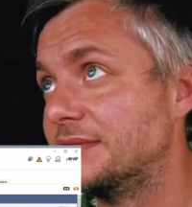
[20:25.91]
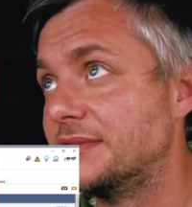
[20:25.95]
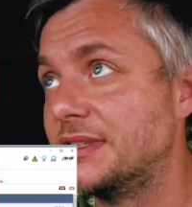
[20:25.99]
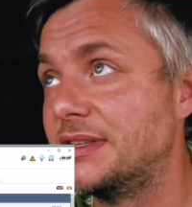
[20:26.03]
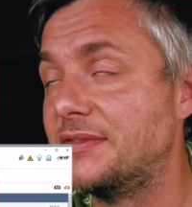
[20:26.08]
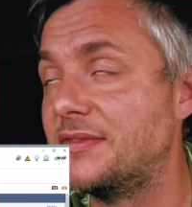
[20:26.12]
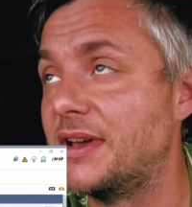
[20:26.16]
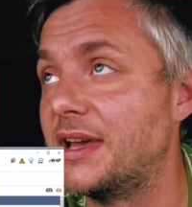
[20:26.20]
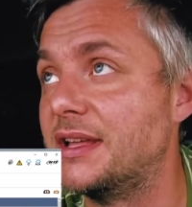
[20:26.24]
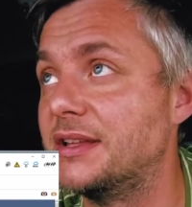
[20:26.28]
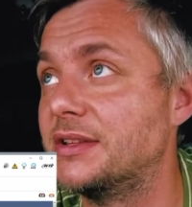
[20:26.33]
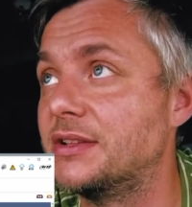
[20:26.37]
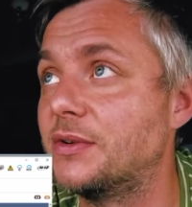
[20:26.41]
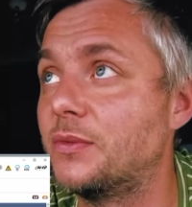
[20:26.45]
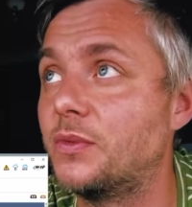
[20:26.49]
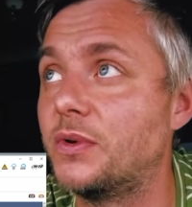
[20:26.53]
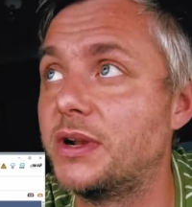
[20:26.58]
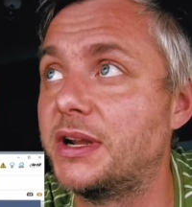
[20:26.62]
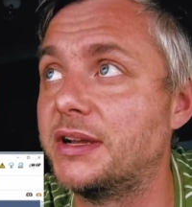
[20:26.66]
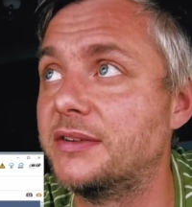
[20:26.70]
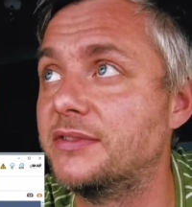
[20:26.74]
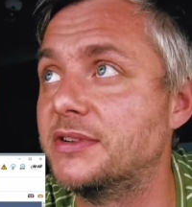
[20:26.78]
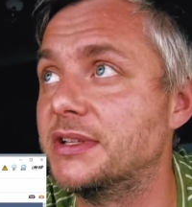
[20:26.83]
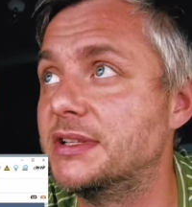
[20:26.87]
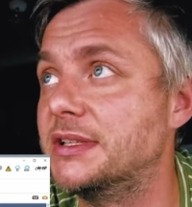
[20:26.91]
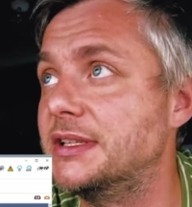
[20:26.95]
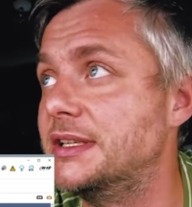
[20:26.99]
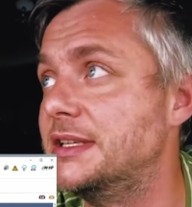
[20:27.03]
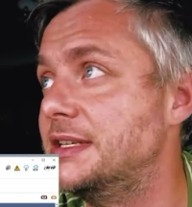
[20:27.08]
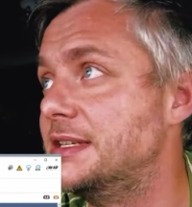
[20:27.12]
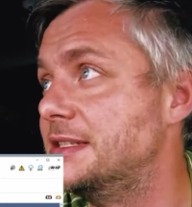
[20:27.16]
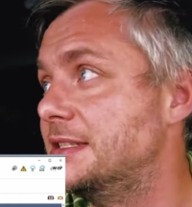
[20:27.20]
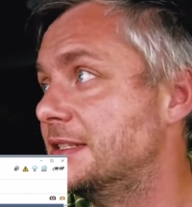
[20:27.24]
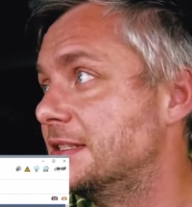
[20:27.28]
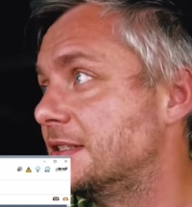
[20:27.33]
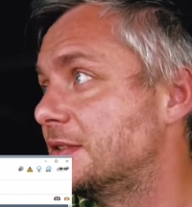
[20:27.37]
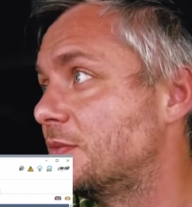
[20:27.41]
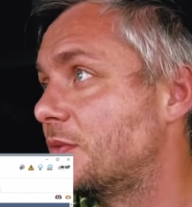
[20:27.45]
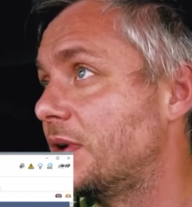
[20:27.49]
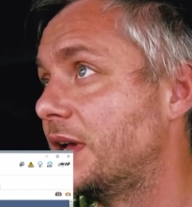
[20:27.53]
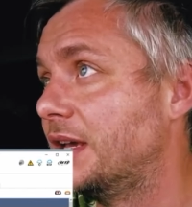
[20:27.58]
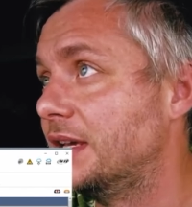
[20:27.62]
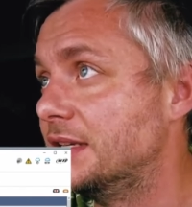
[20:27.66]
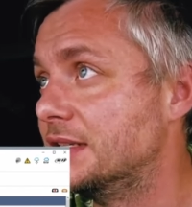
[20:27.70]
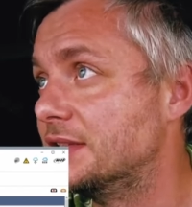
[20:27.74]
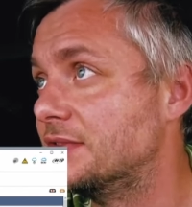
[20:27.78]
event or whatever, the easiest way